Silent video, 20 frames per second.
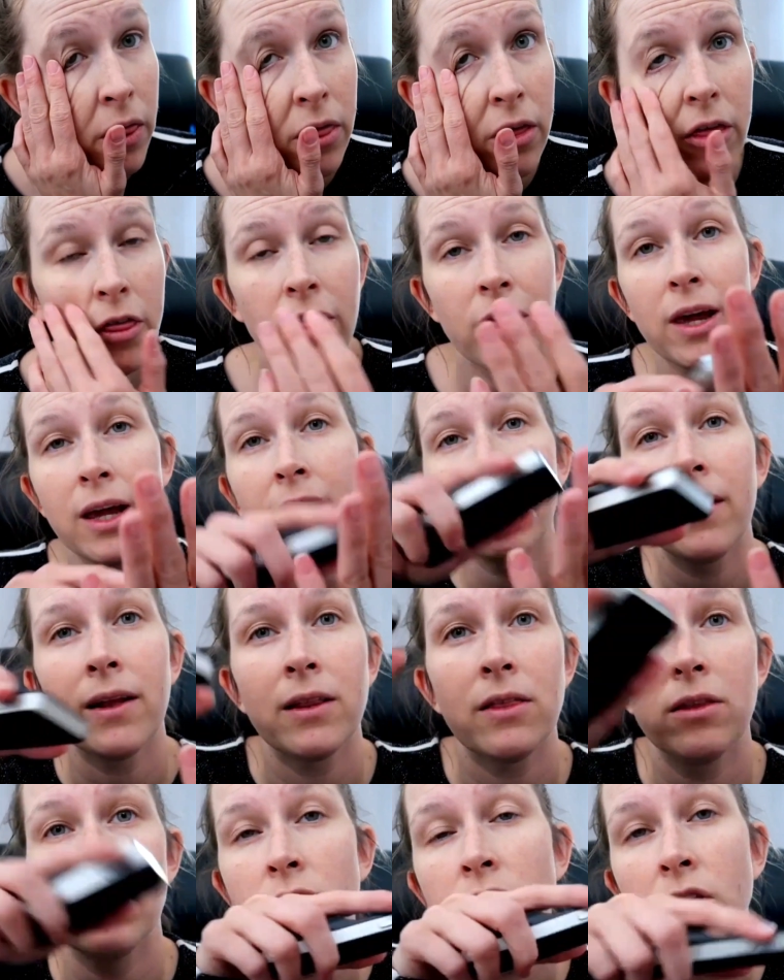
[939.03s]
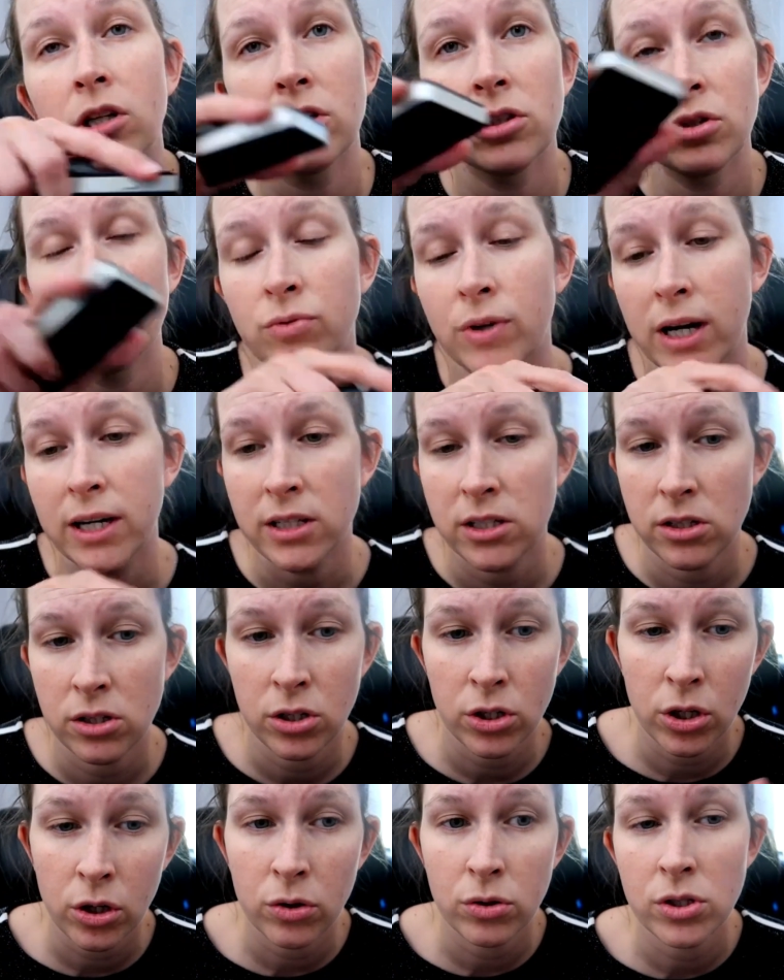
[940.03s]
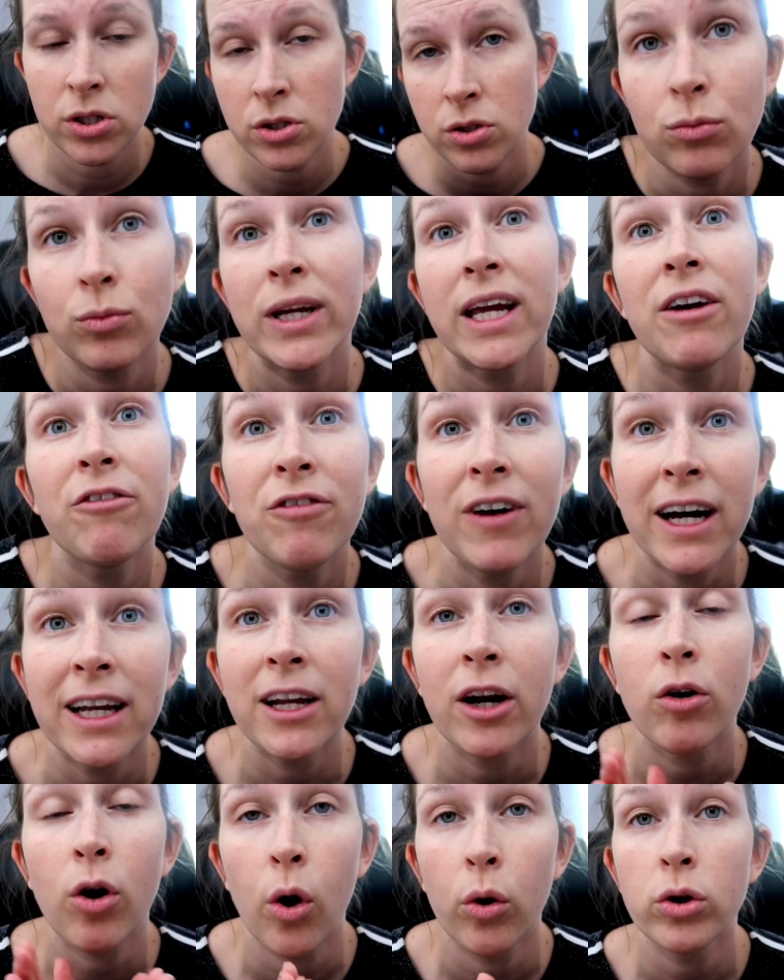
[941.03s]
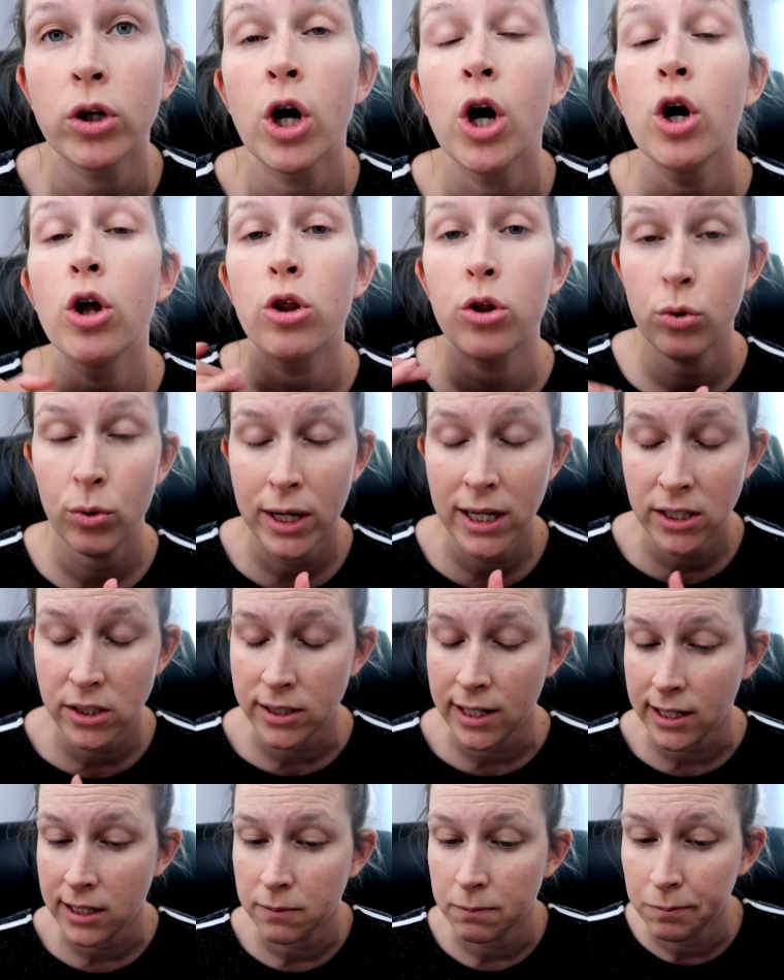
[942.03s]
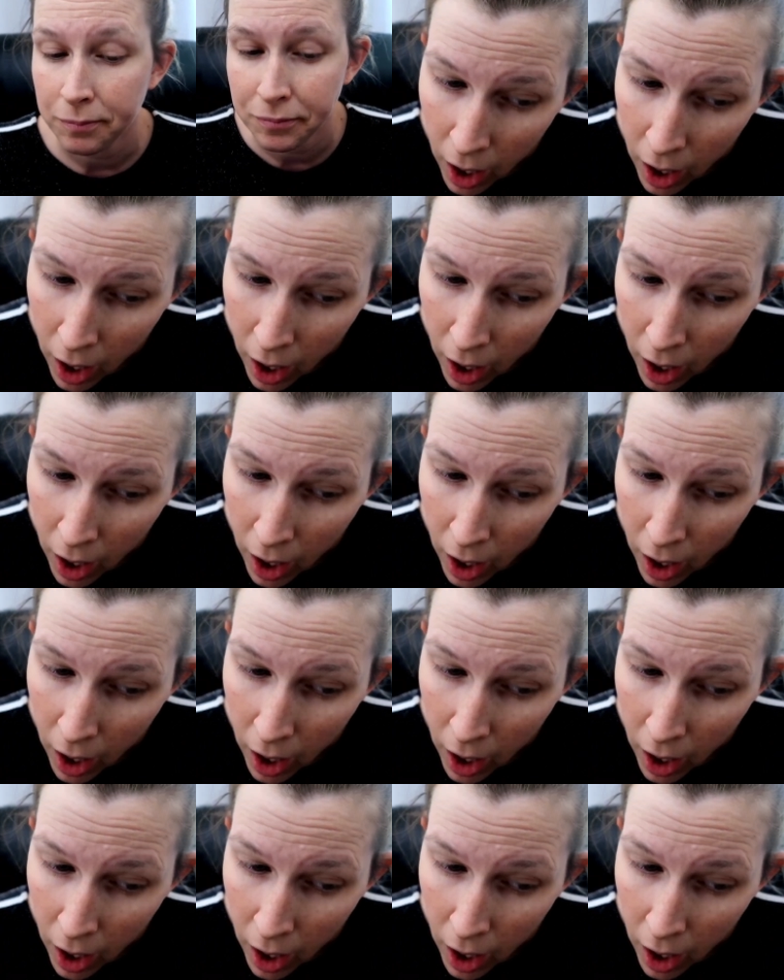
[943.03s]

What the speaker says: The thing that the doctor writes the notes. We can find our own through internet.